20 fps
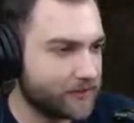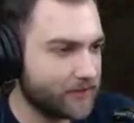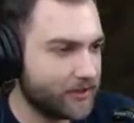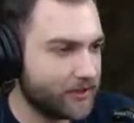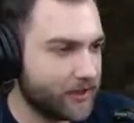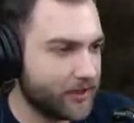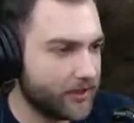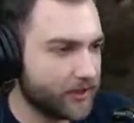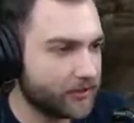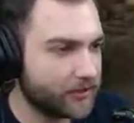
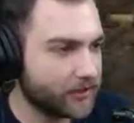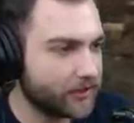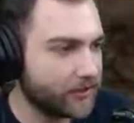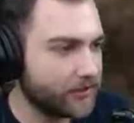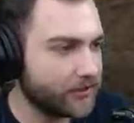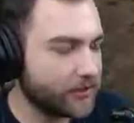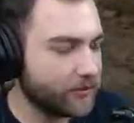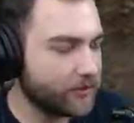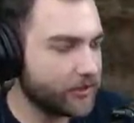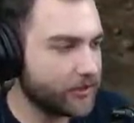And you're going to
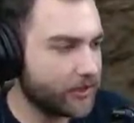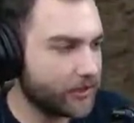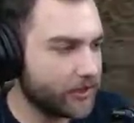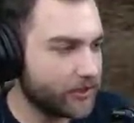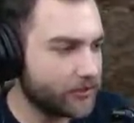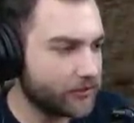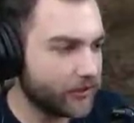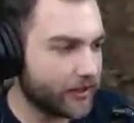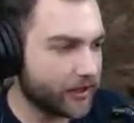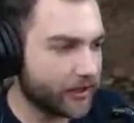see me
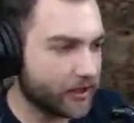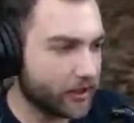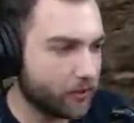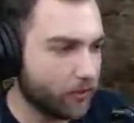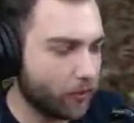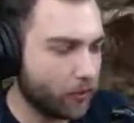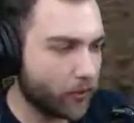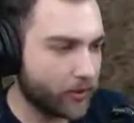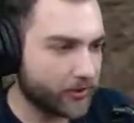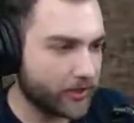do that a couple
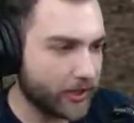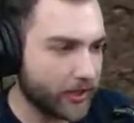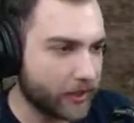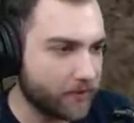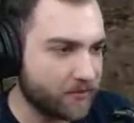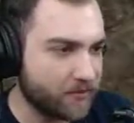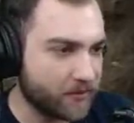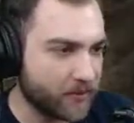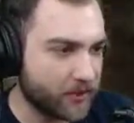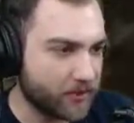more times
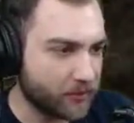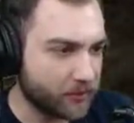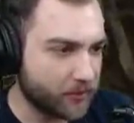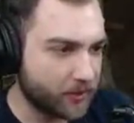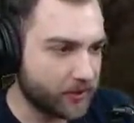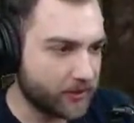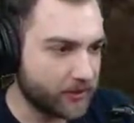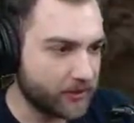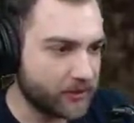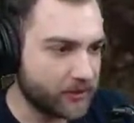throughout the
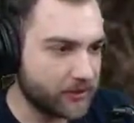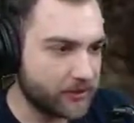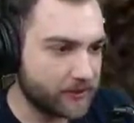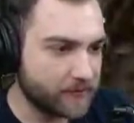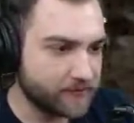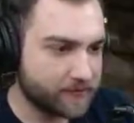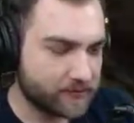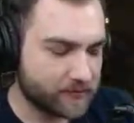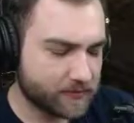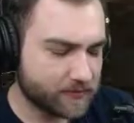run.
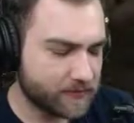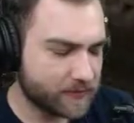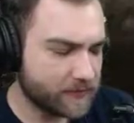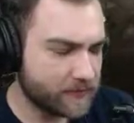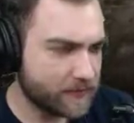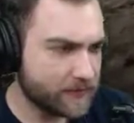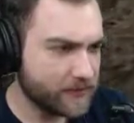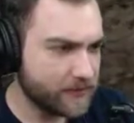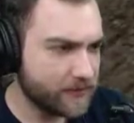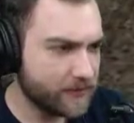
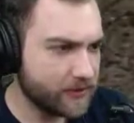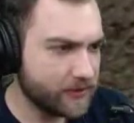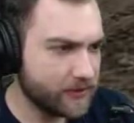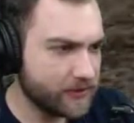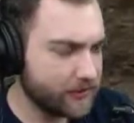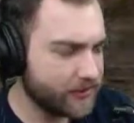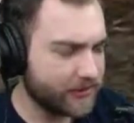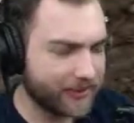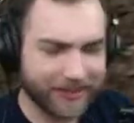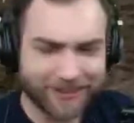
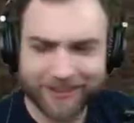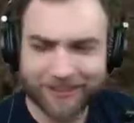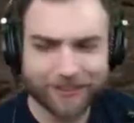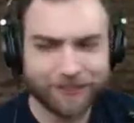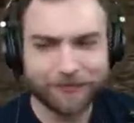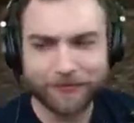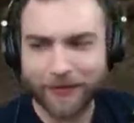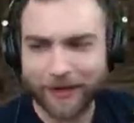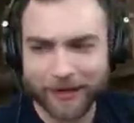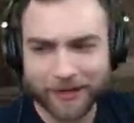Just like these
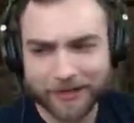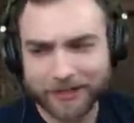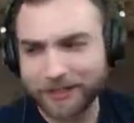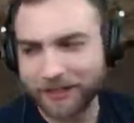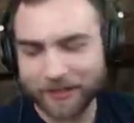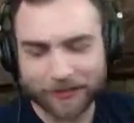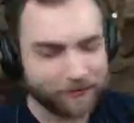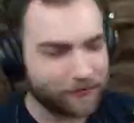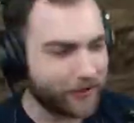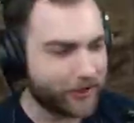very,
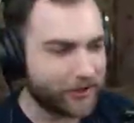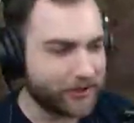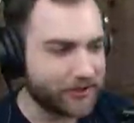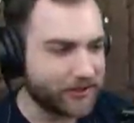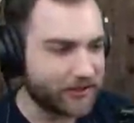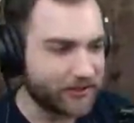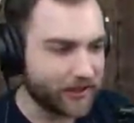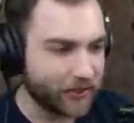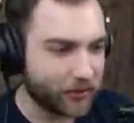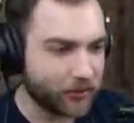very
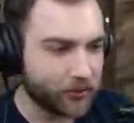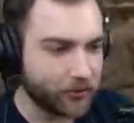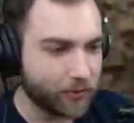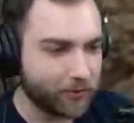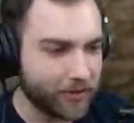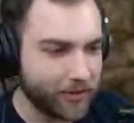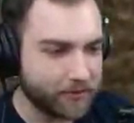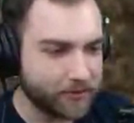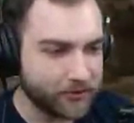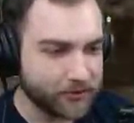subtle
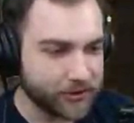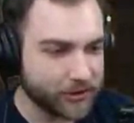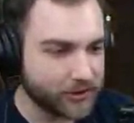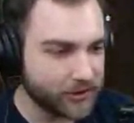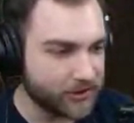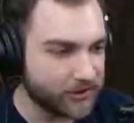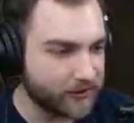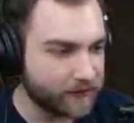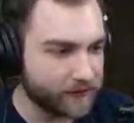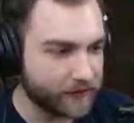
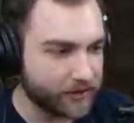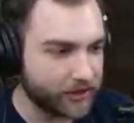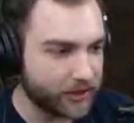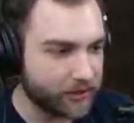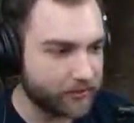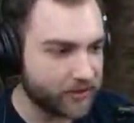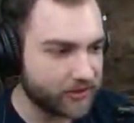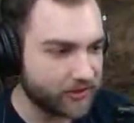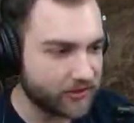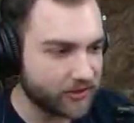manipulations for the
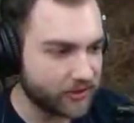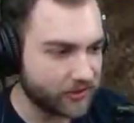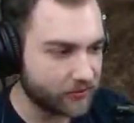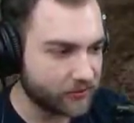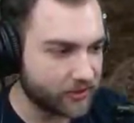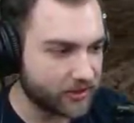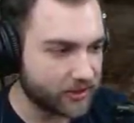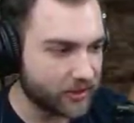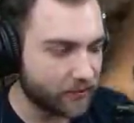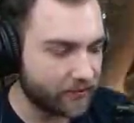enemies, just so we
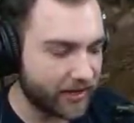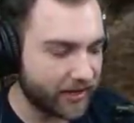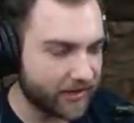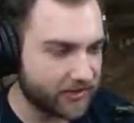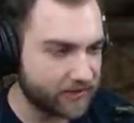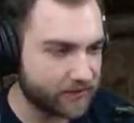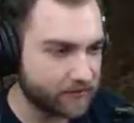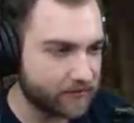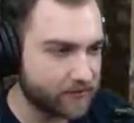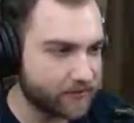can get past
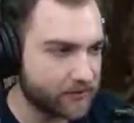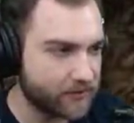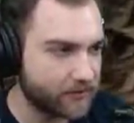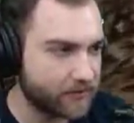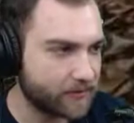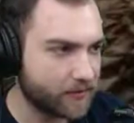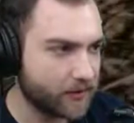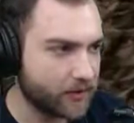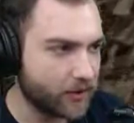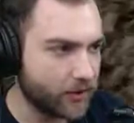them.
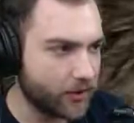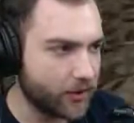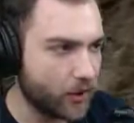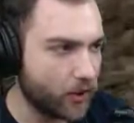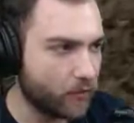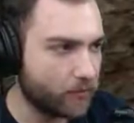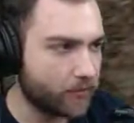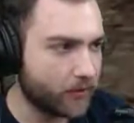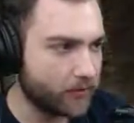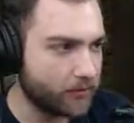
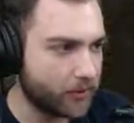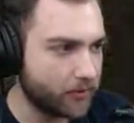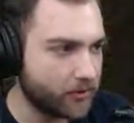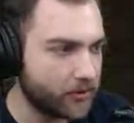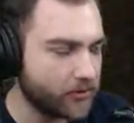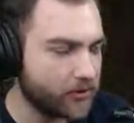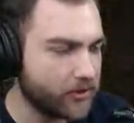No problemo.